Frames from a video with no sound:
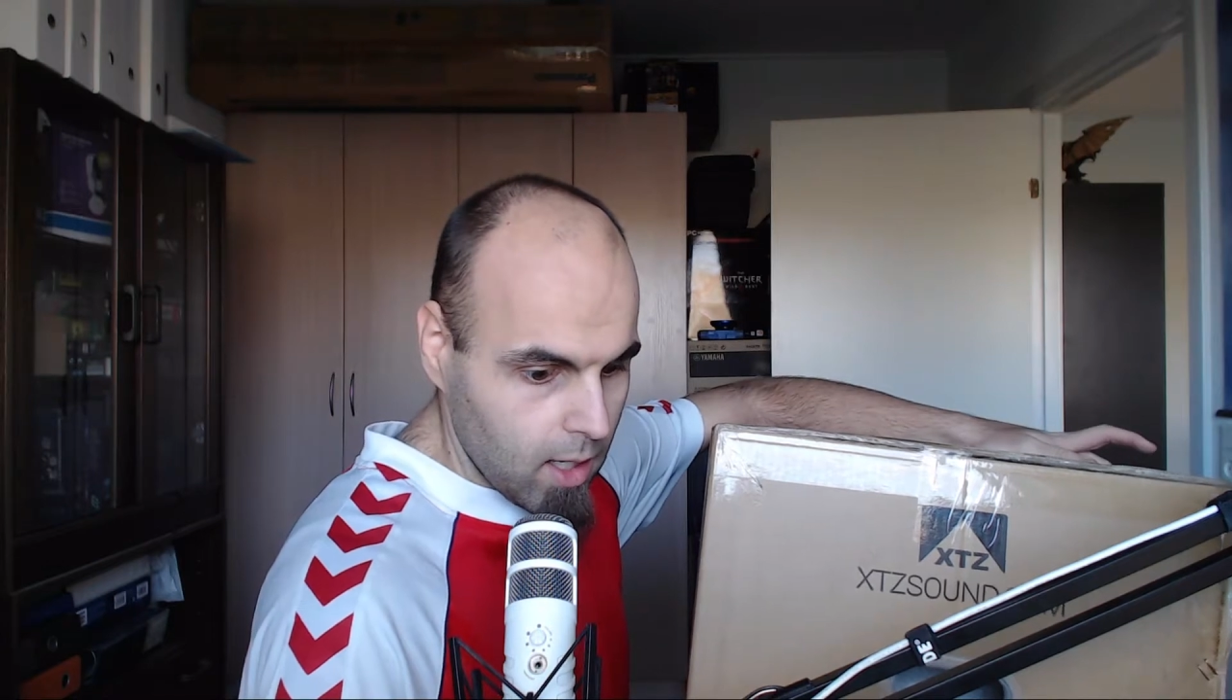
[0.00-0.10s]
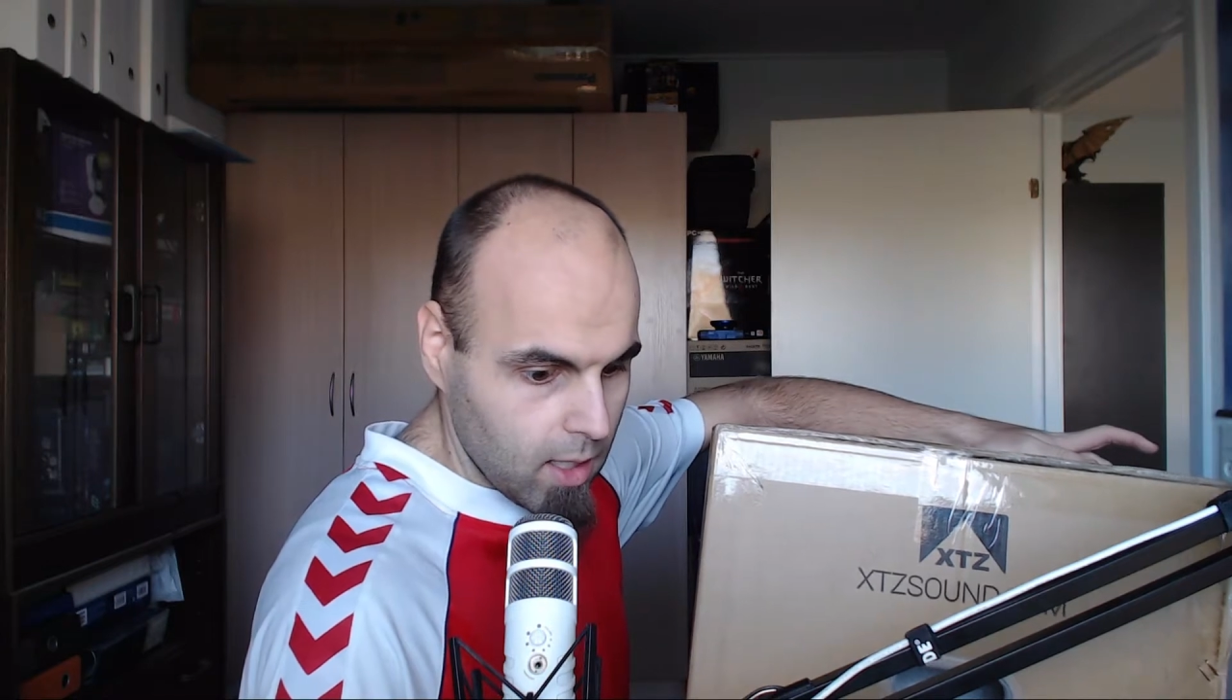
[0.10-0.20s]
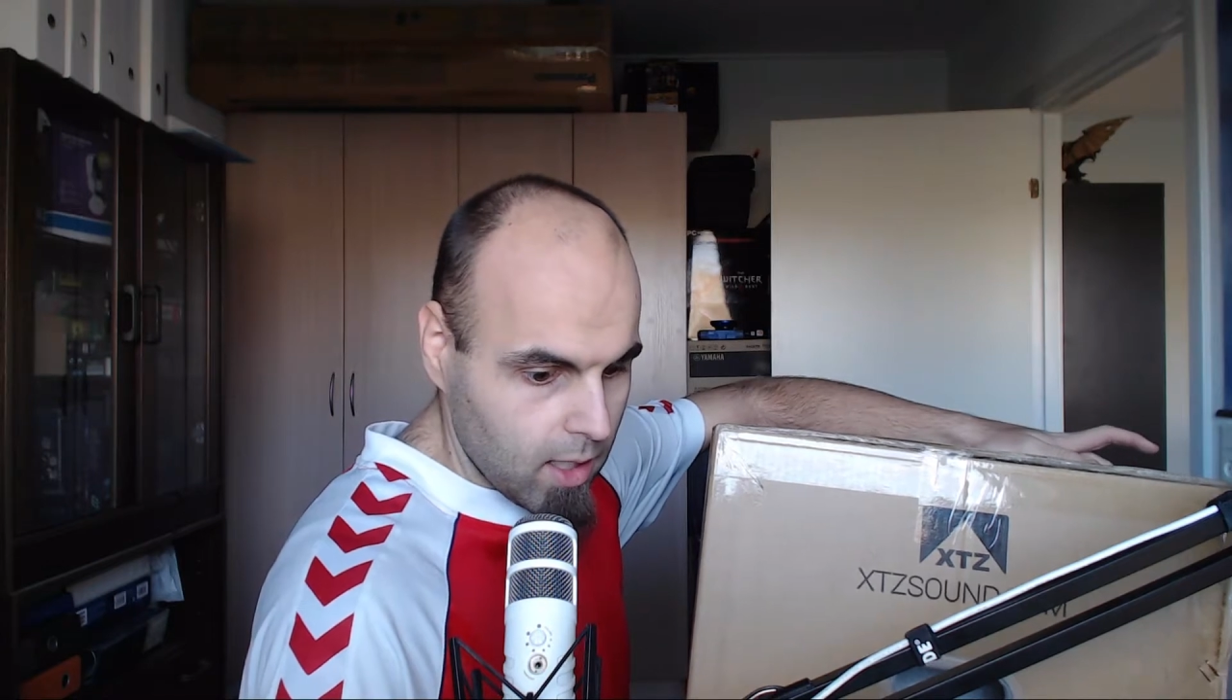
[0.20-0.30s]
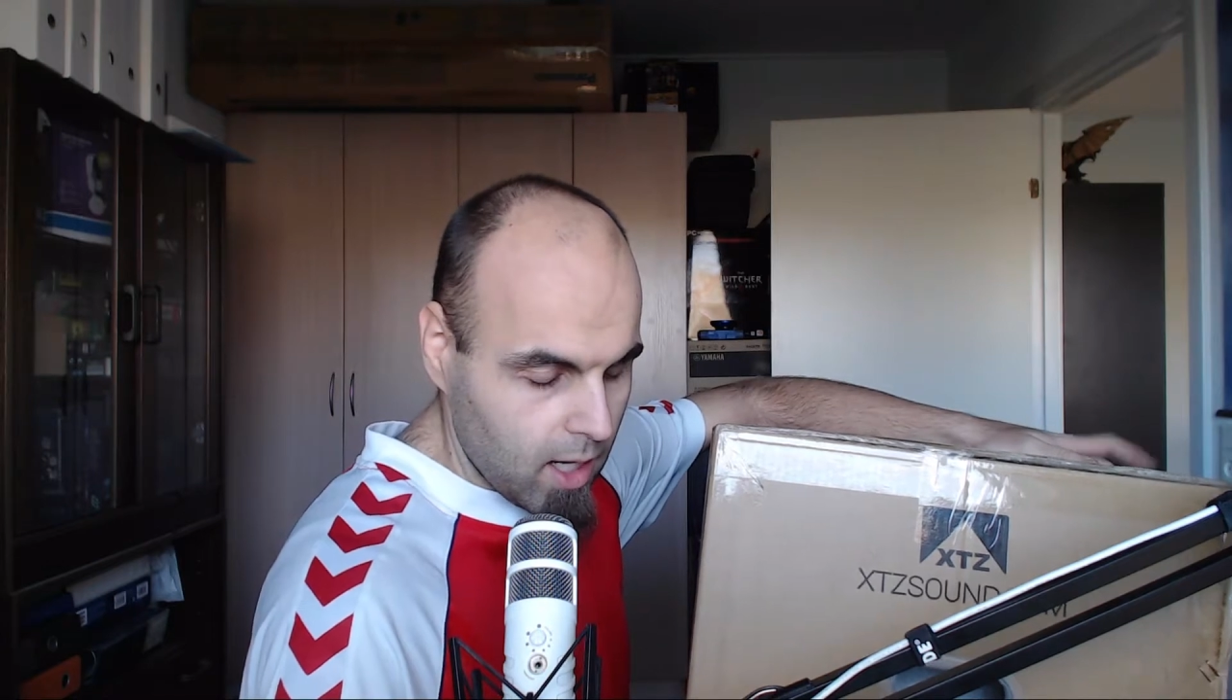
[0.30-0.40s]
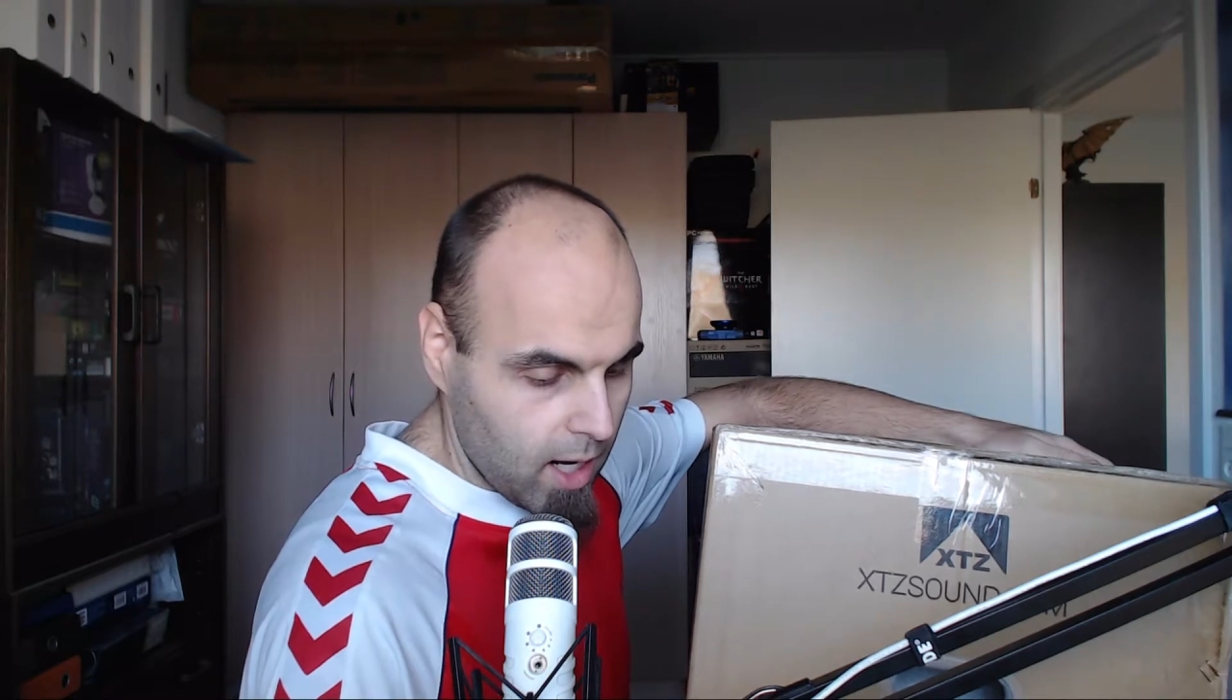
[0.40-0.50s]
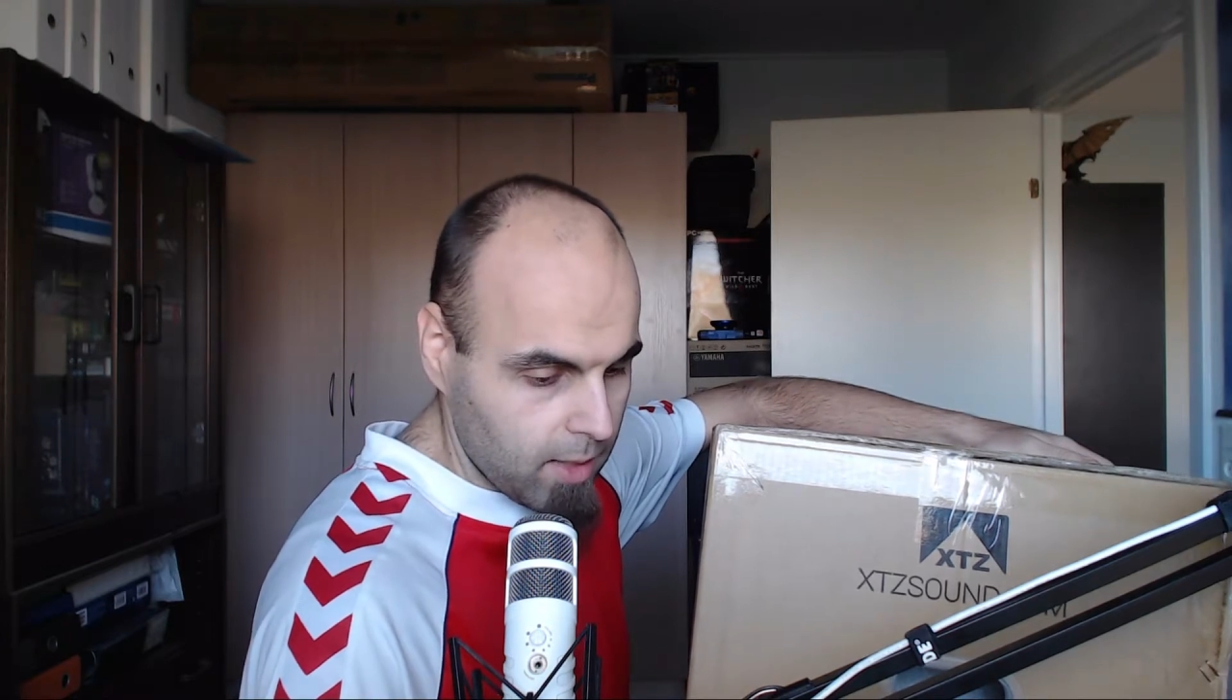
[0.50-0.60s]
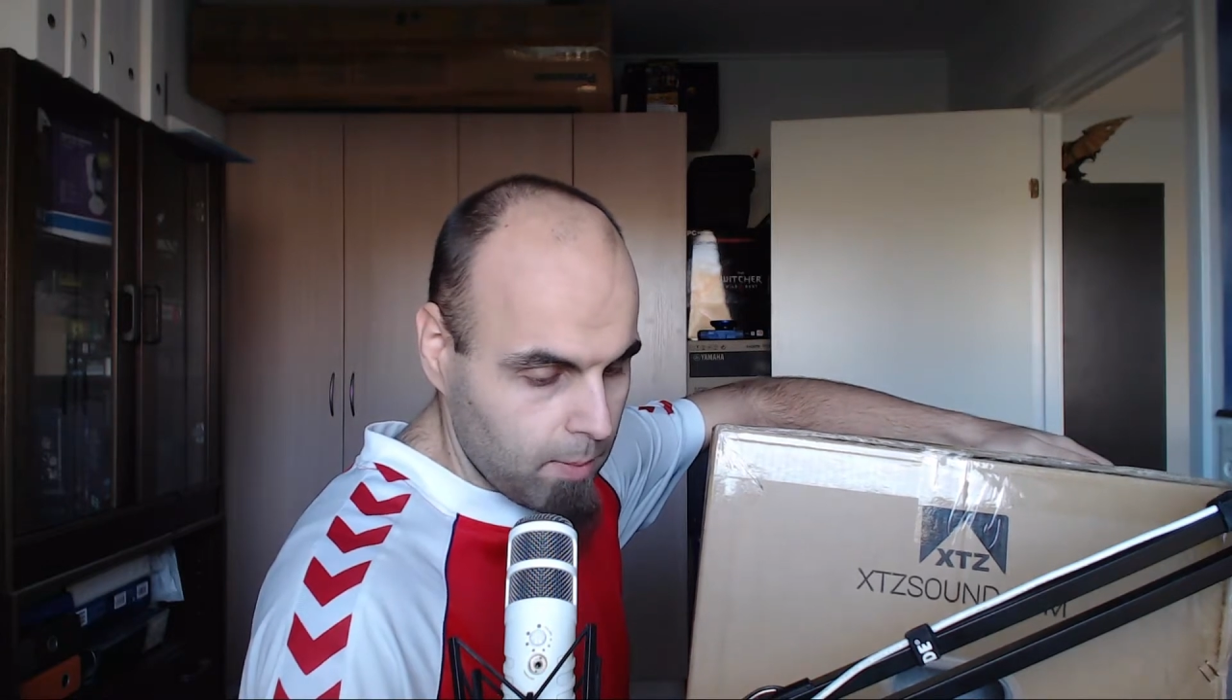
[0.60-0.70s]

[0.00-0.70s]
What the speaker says: got